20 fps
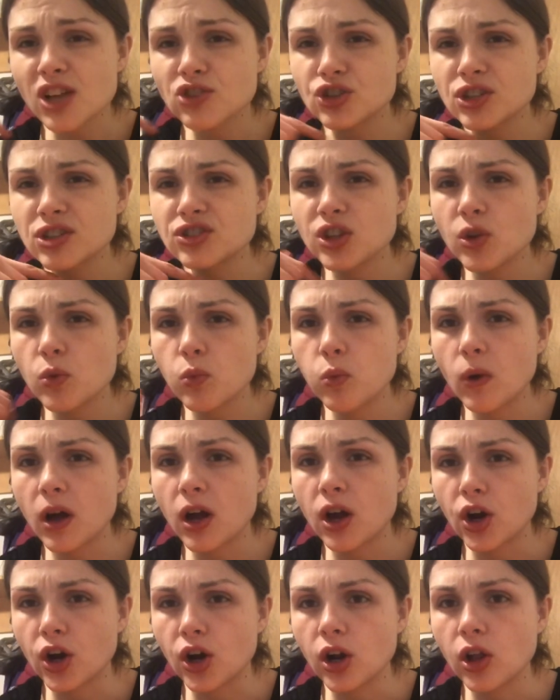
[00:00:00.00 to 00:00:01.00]
just the
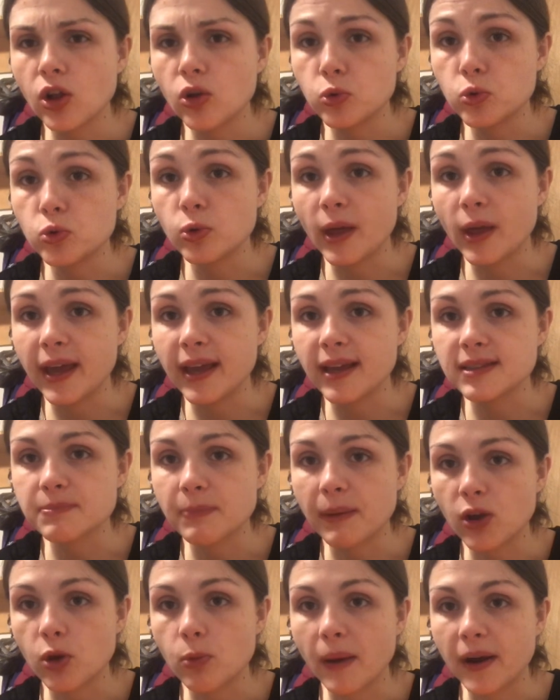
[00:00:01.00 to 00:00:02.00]
girl who likes
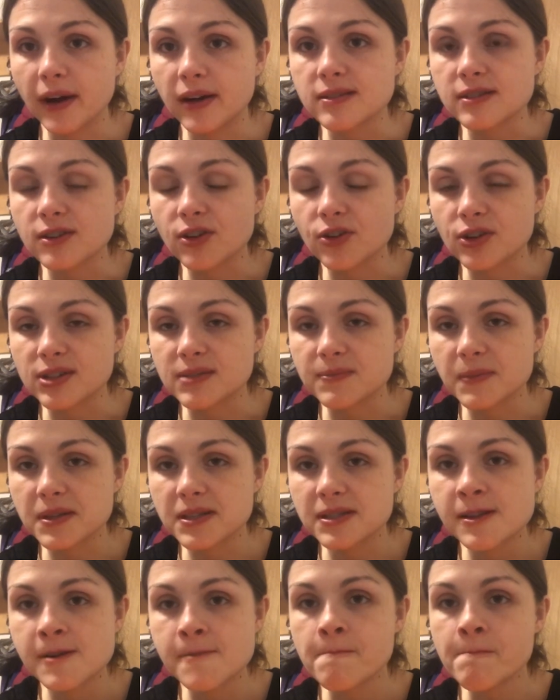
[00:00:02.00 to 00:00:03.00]
Michael Myers and
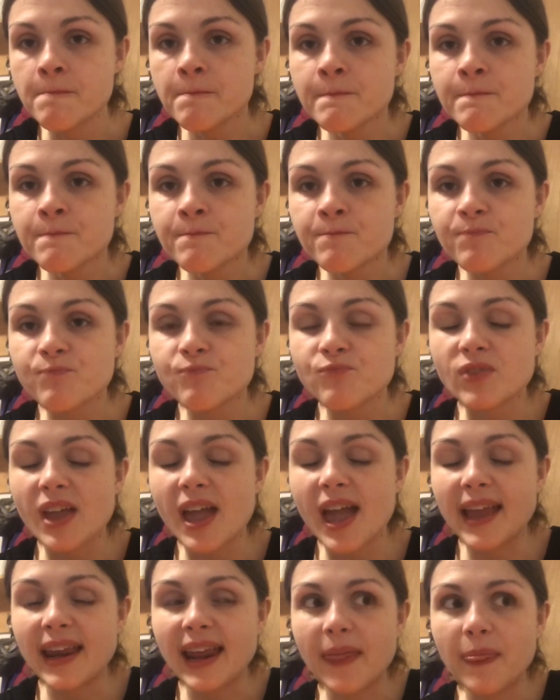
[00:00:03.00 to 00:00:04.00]
Christmas.
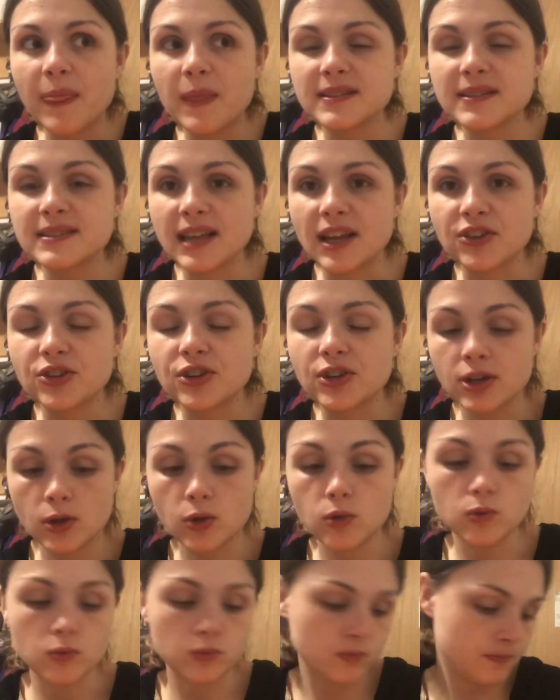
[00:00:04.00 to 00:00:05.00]
And in the center,
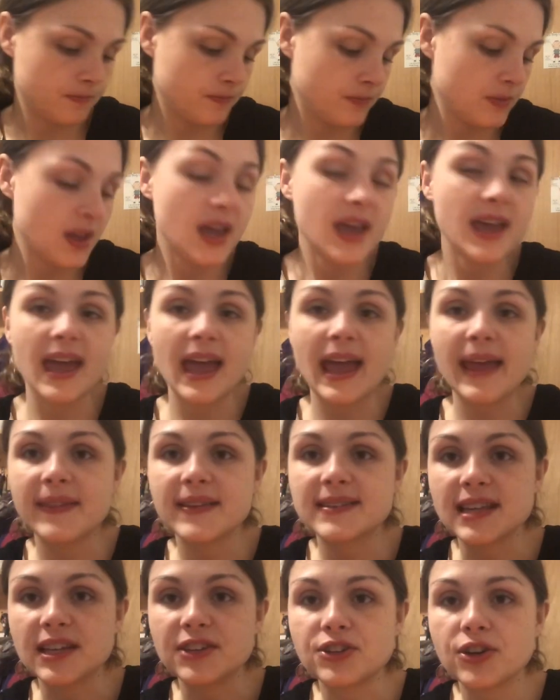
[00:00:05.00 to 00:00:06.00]
ooh, in
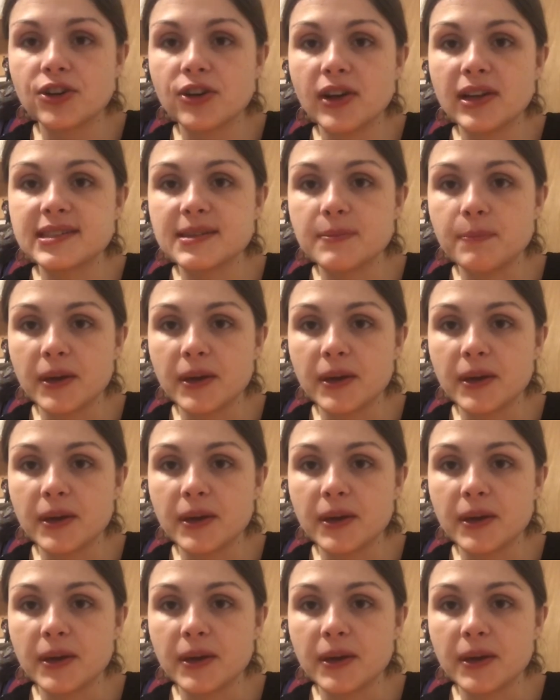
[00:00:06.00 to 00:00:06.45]
the center, it's a